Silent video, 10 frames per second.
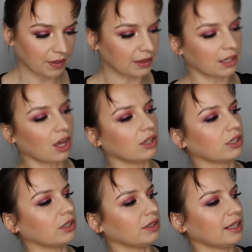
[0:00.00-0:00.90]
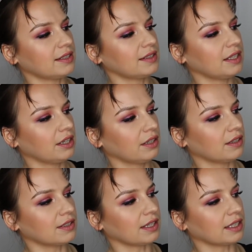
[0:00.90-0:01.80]
The color Glitz here,
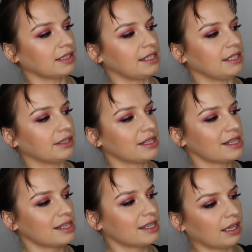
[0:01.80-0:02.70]
this like teal,